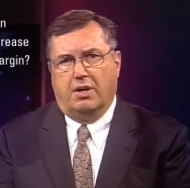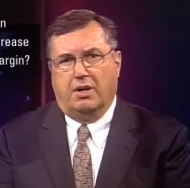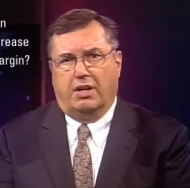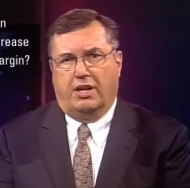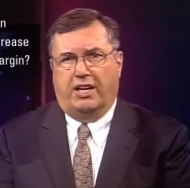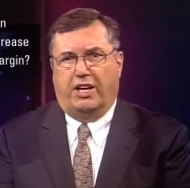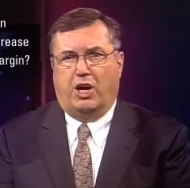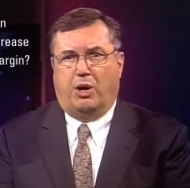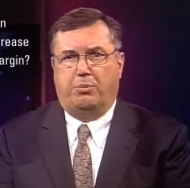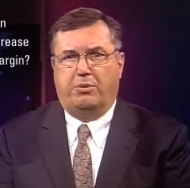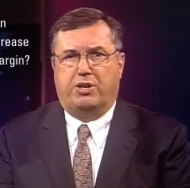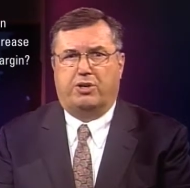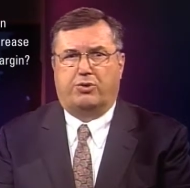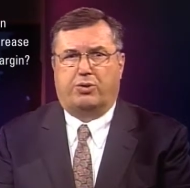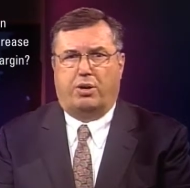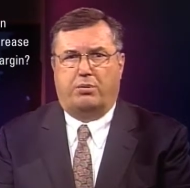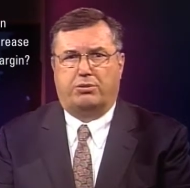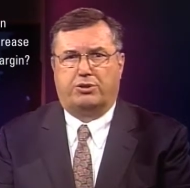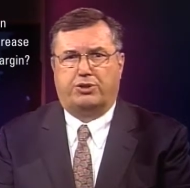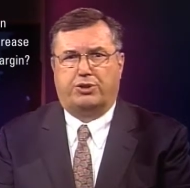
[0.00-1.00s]
It helped me
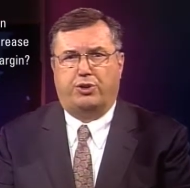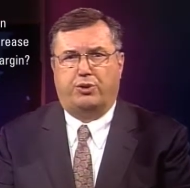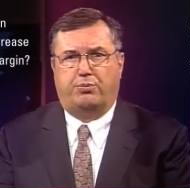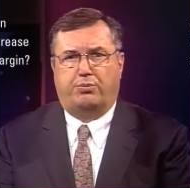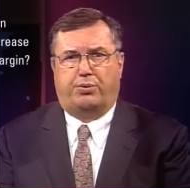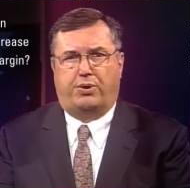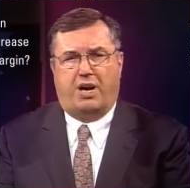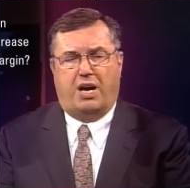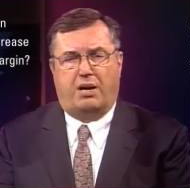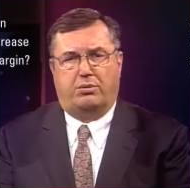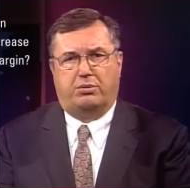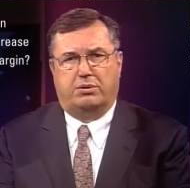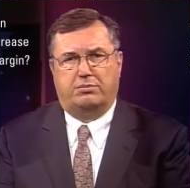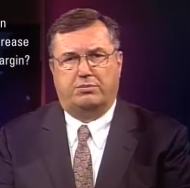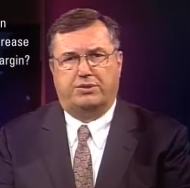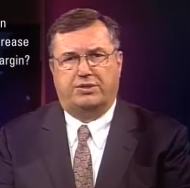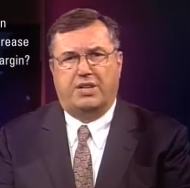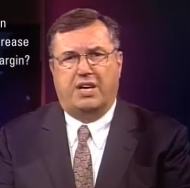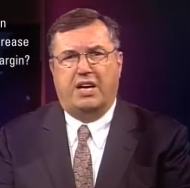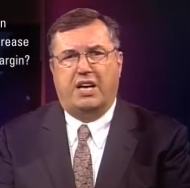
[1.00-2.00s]
troubleshoot
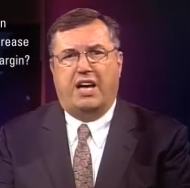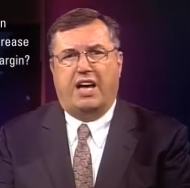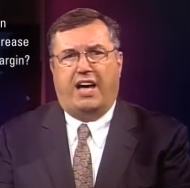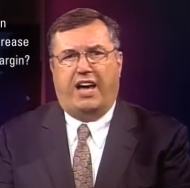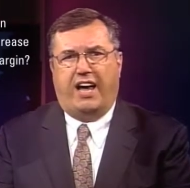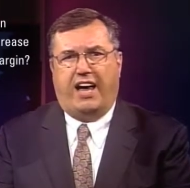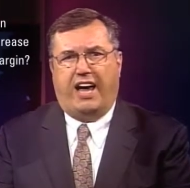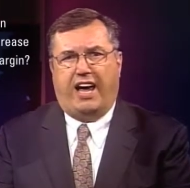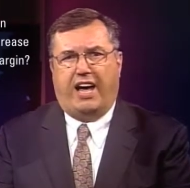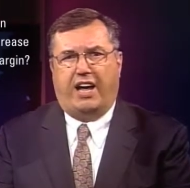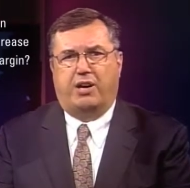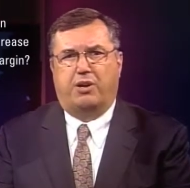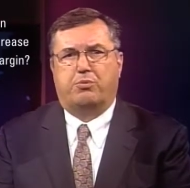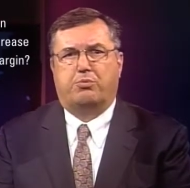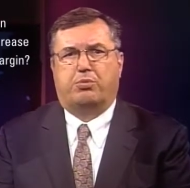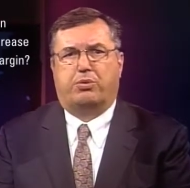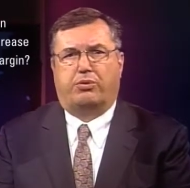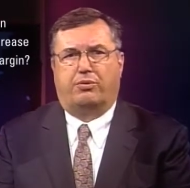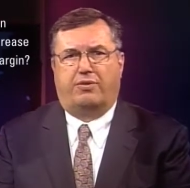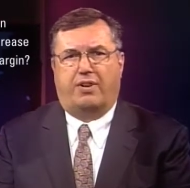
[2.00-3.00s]
problems and
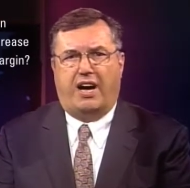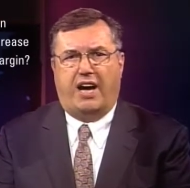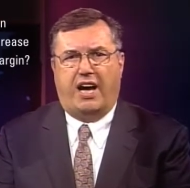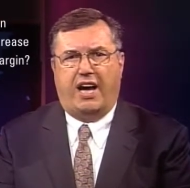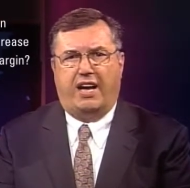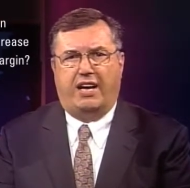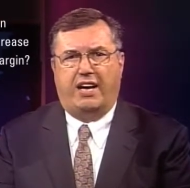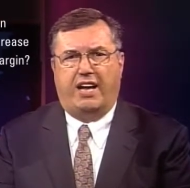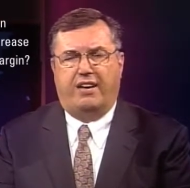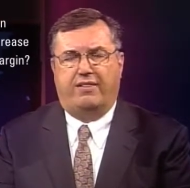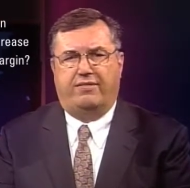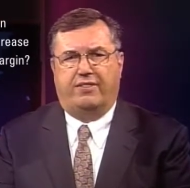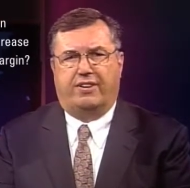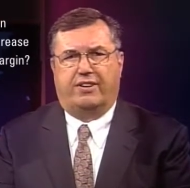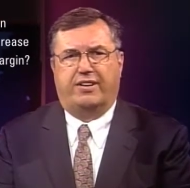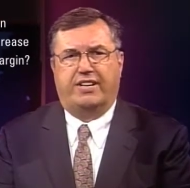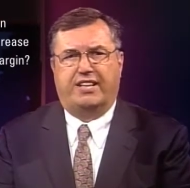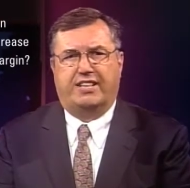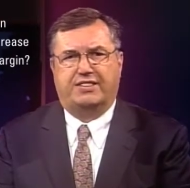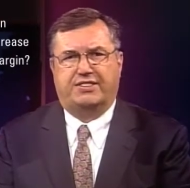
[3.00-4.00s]
provide a
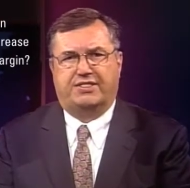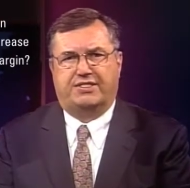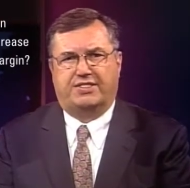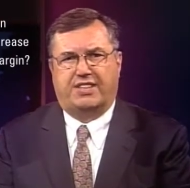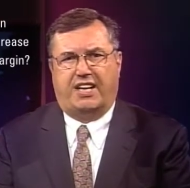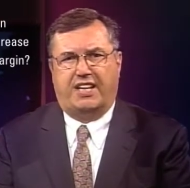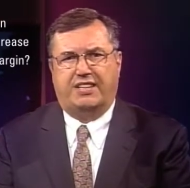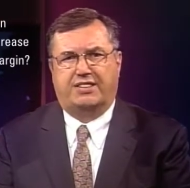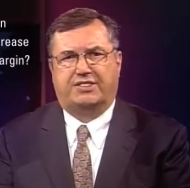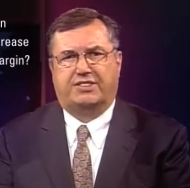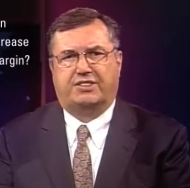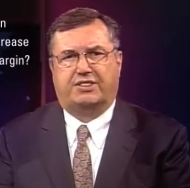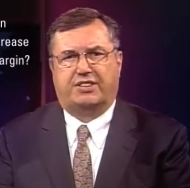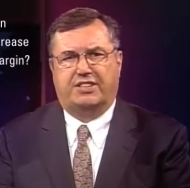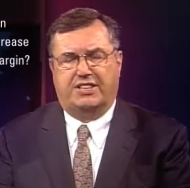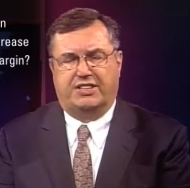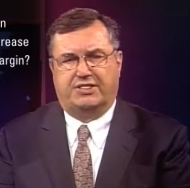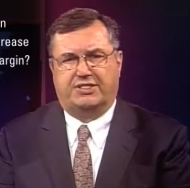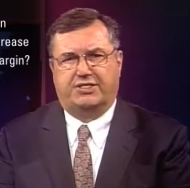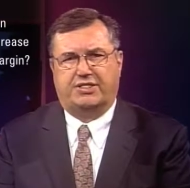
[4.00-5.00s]
very concise
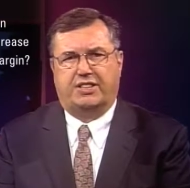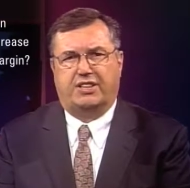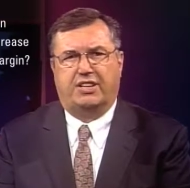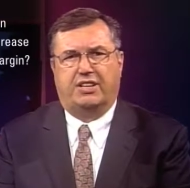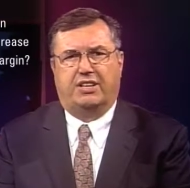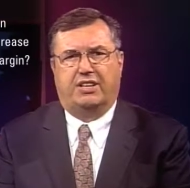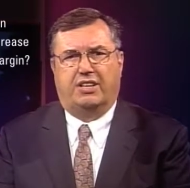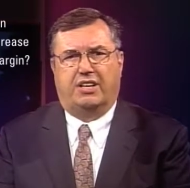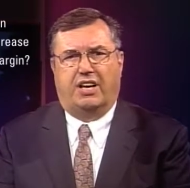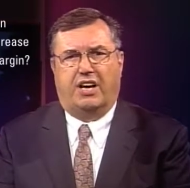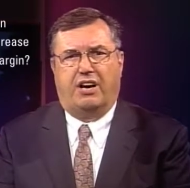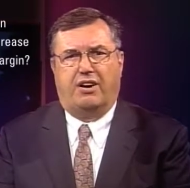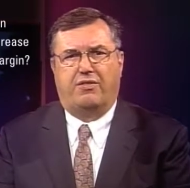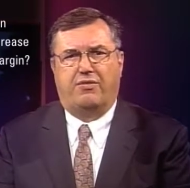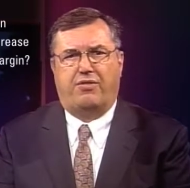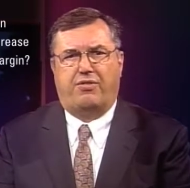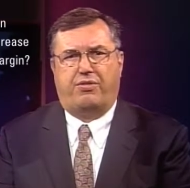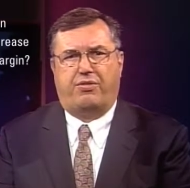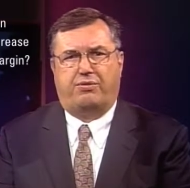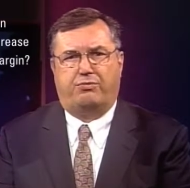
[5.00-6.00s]
list
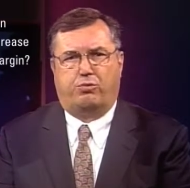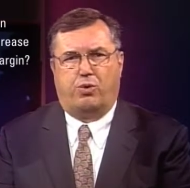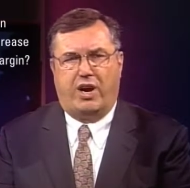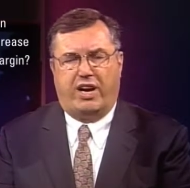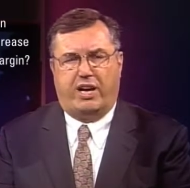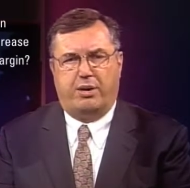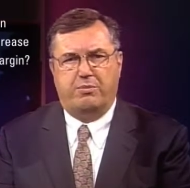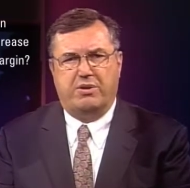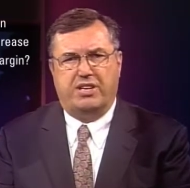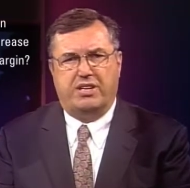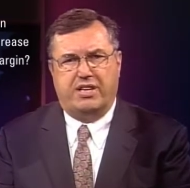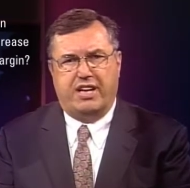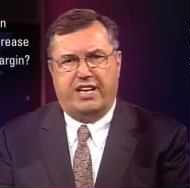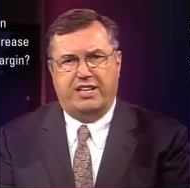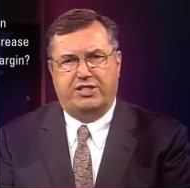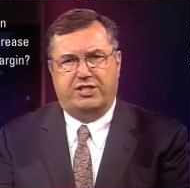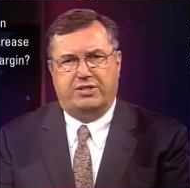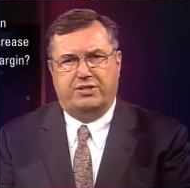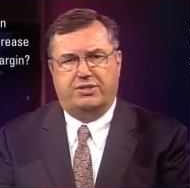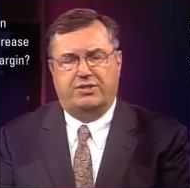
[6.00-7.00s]
of
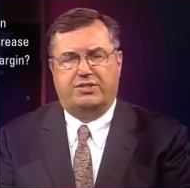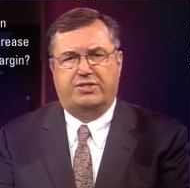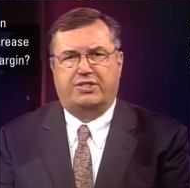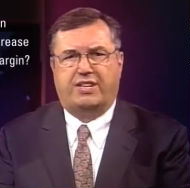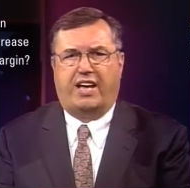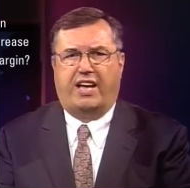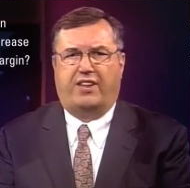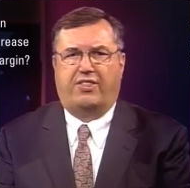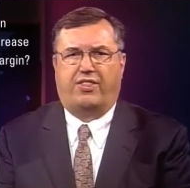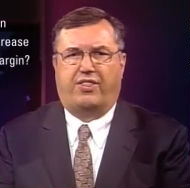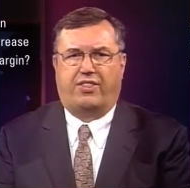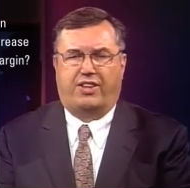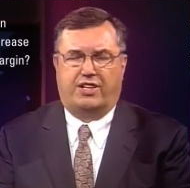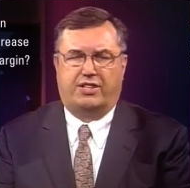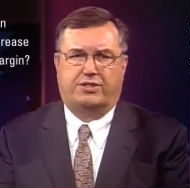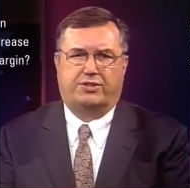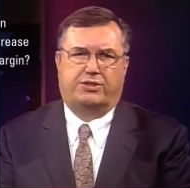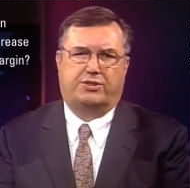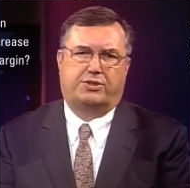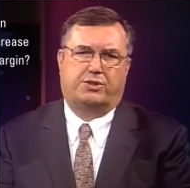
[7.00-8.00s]
recommendations and
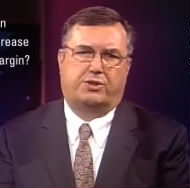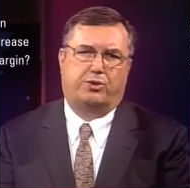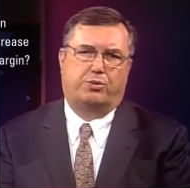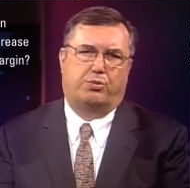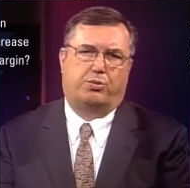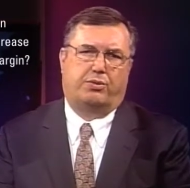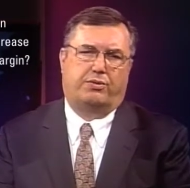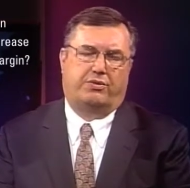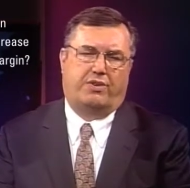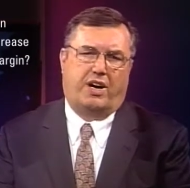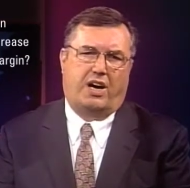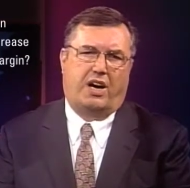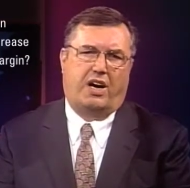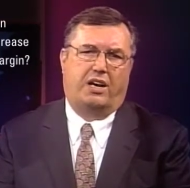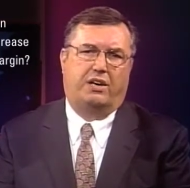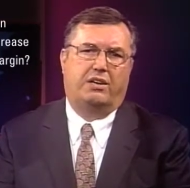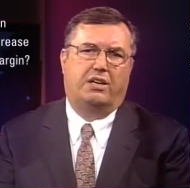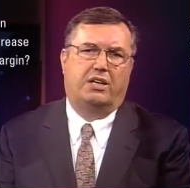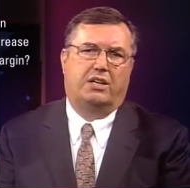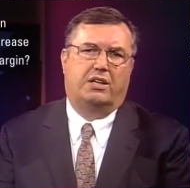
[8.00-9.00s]
things to
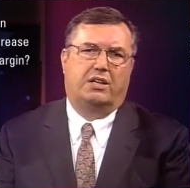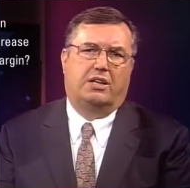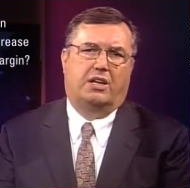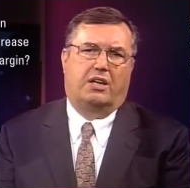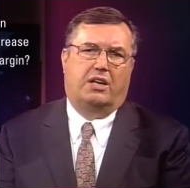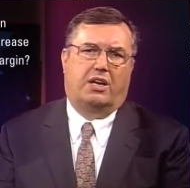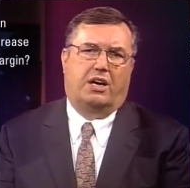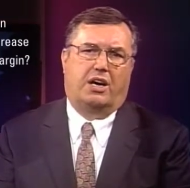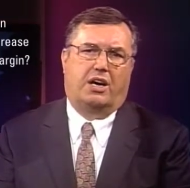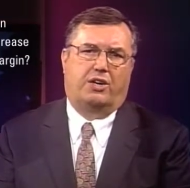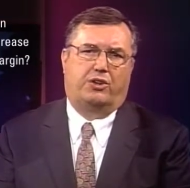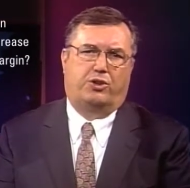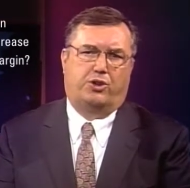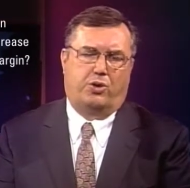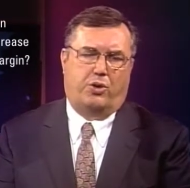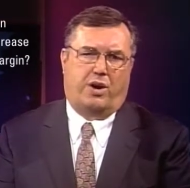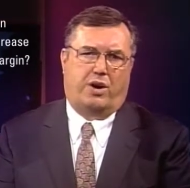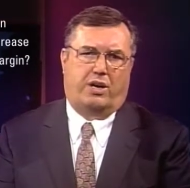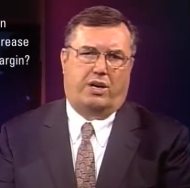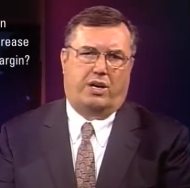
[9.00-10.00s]
provide uh,
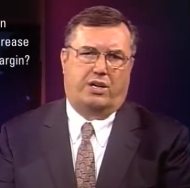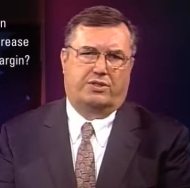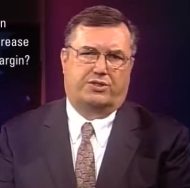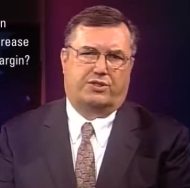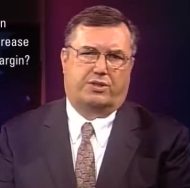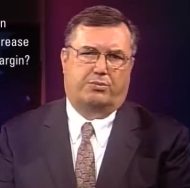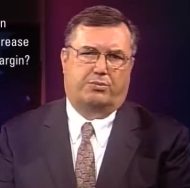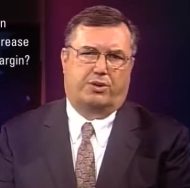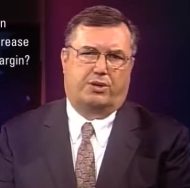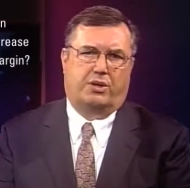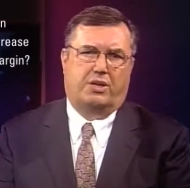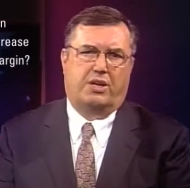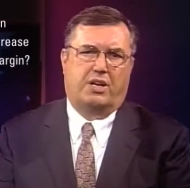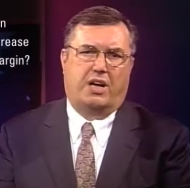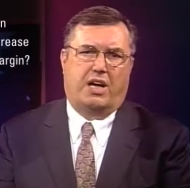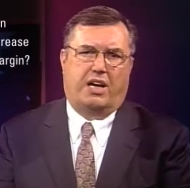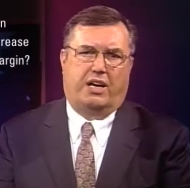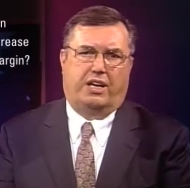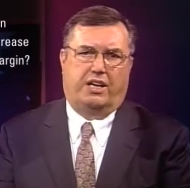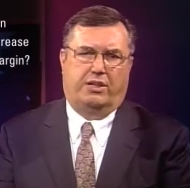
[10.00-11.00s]
to our customer
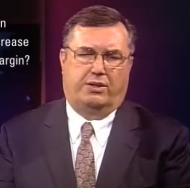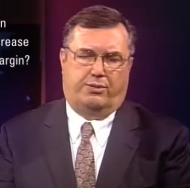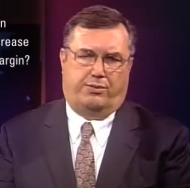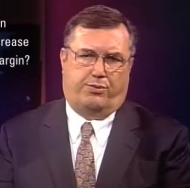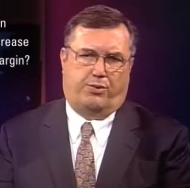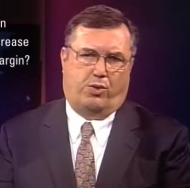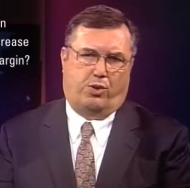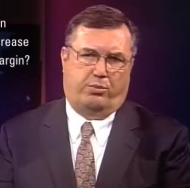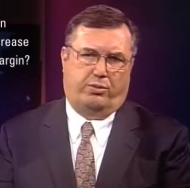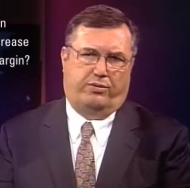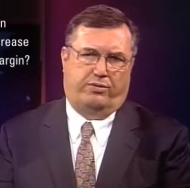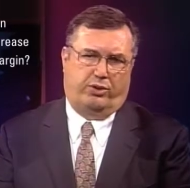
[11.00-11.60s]
in the form of